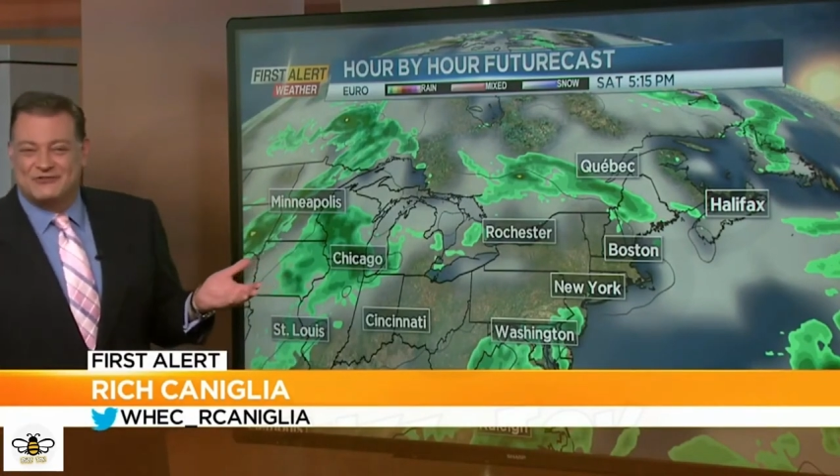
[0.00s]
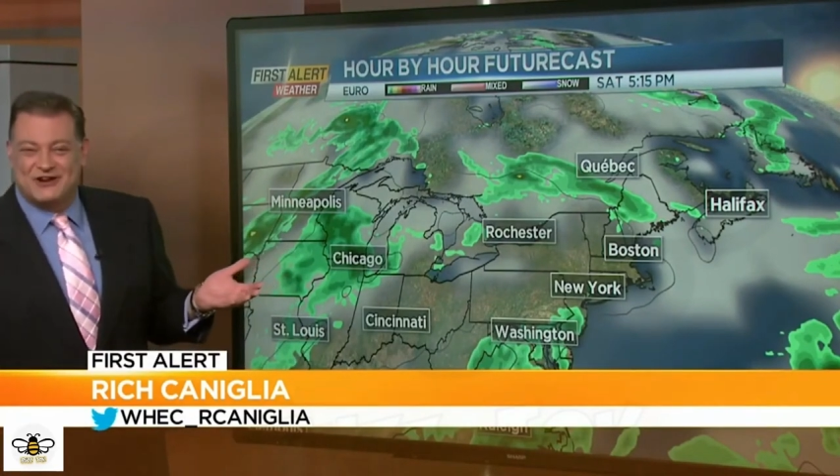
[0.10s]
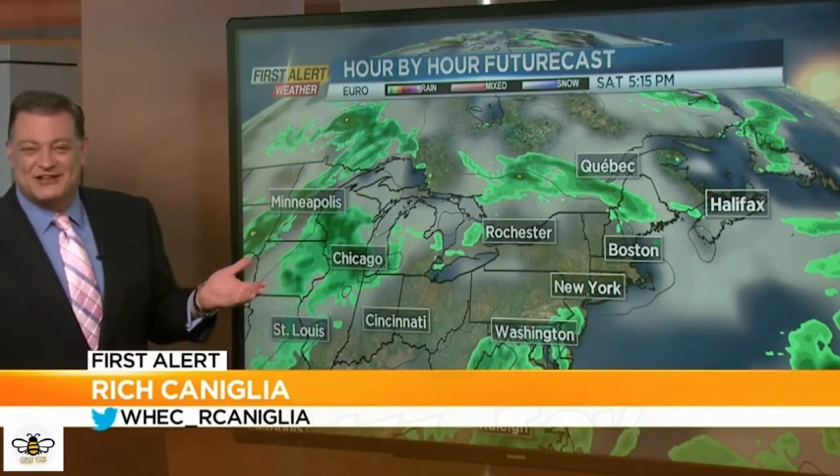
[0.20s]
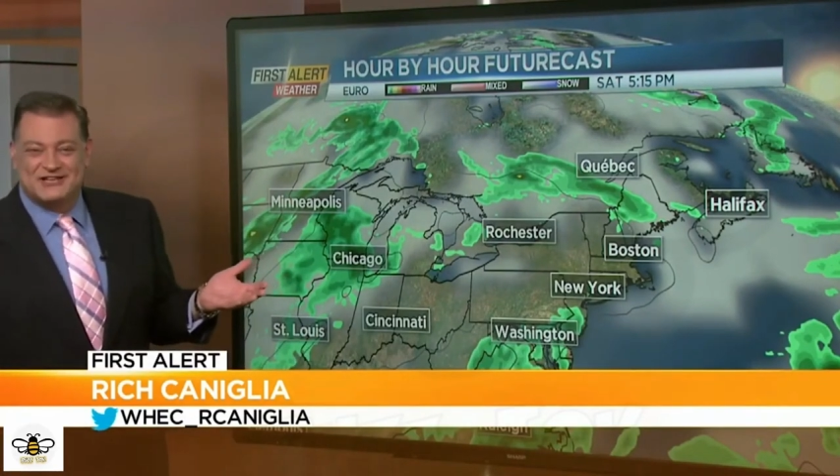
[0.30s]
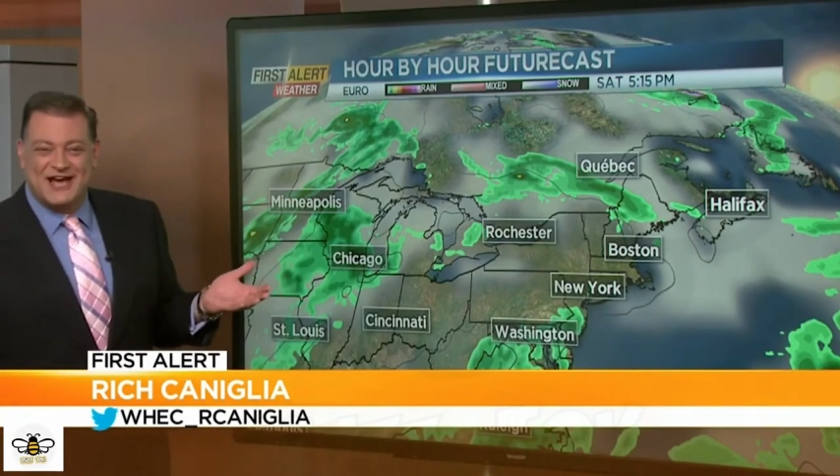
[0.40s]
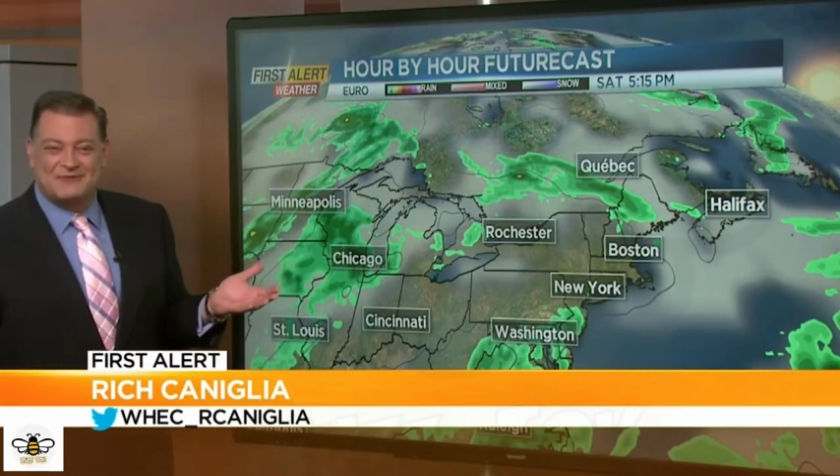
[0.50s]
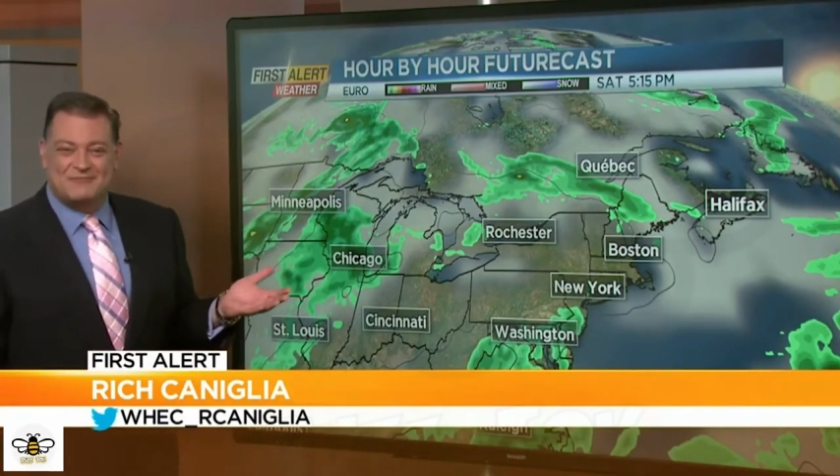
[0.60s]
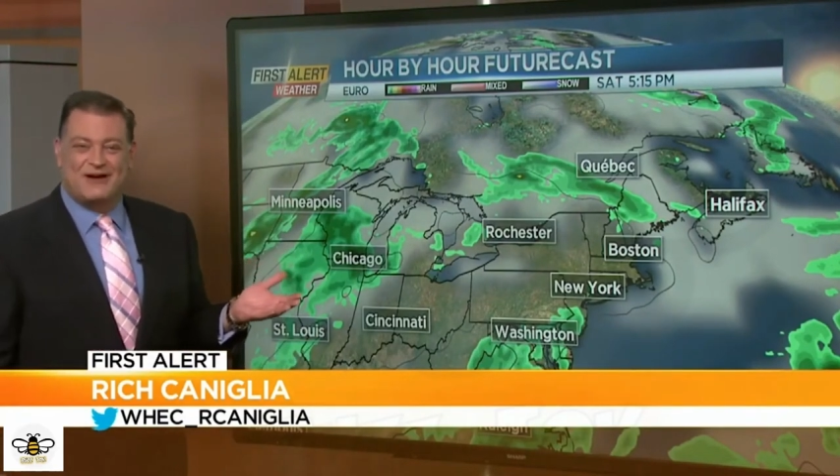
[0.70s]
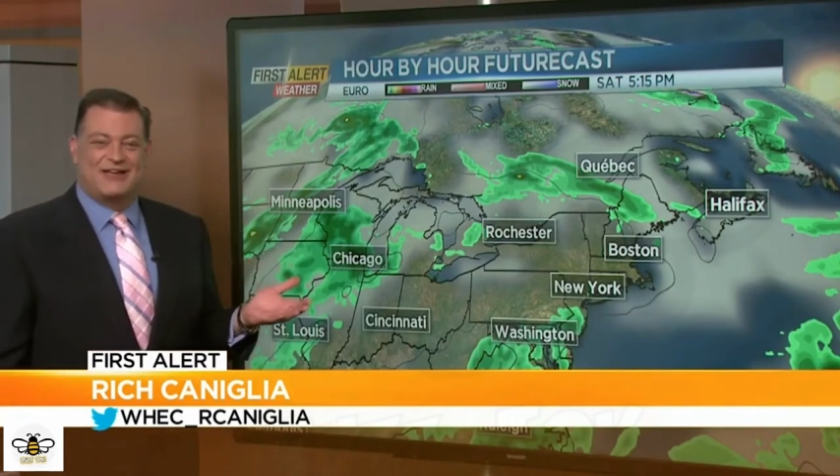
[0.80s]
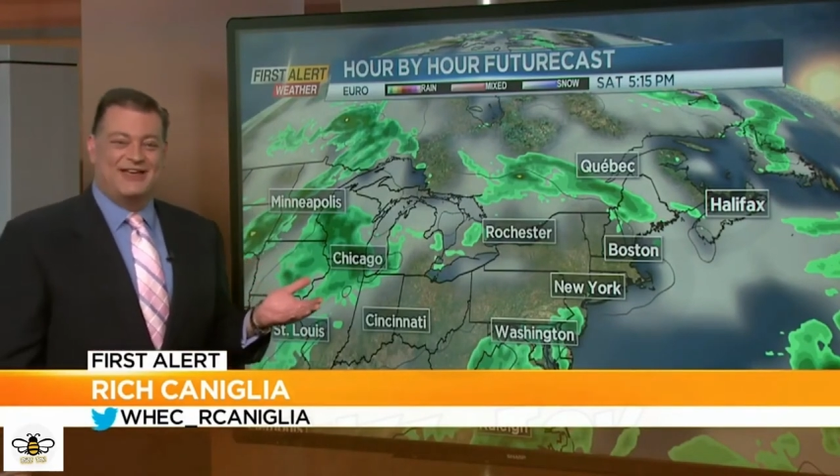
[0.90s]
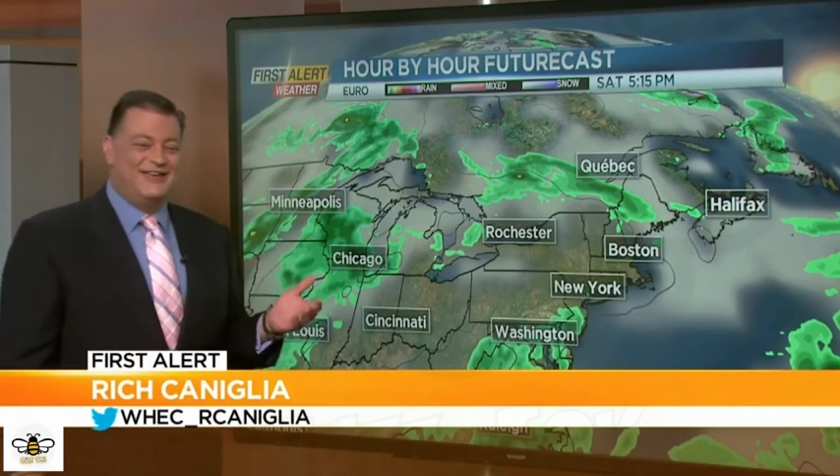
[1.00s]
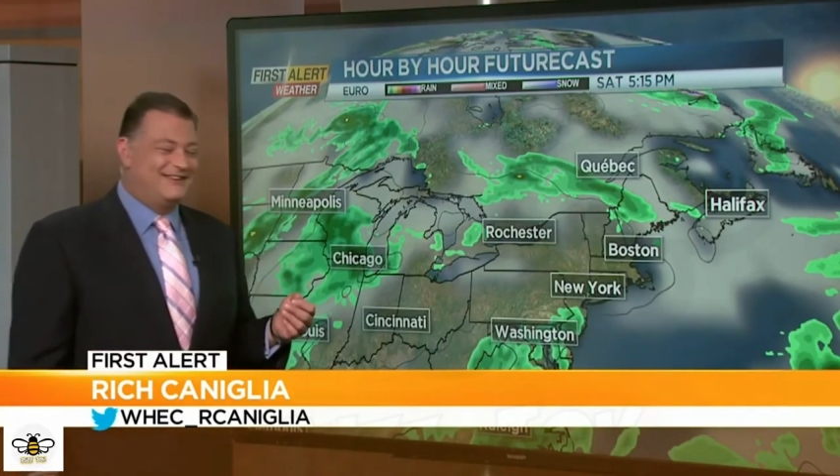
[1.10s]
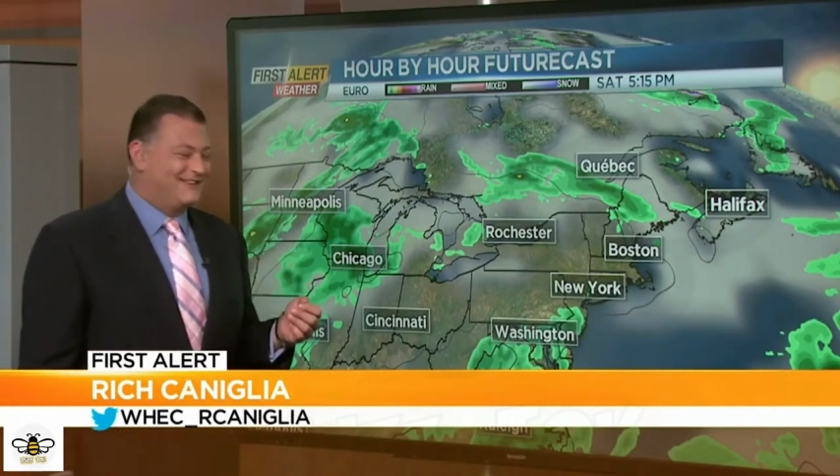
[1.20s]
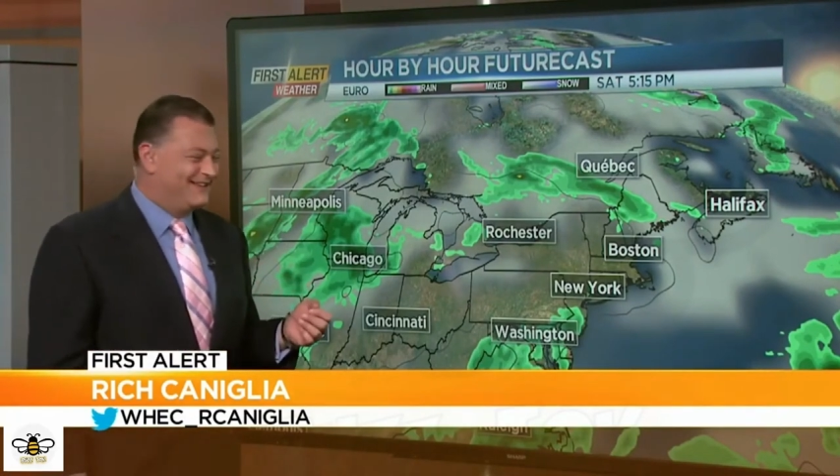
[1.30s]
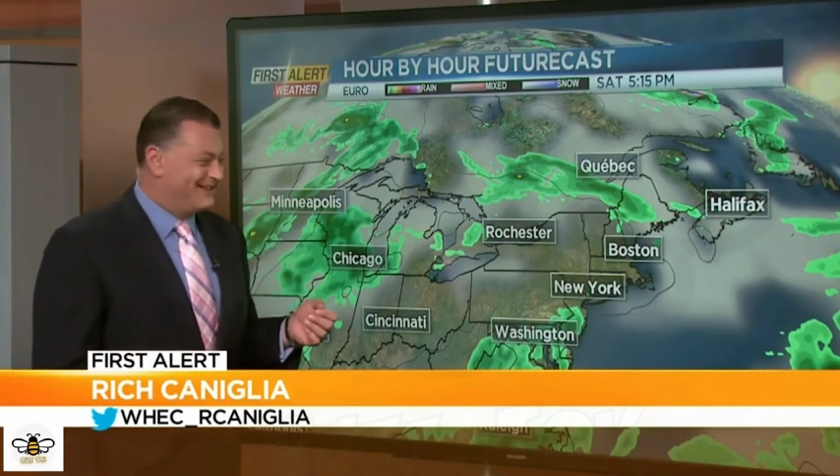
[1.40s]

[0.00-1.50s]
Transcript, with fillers: after it gets hot and muggy.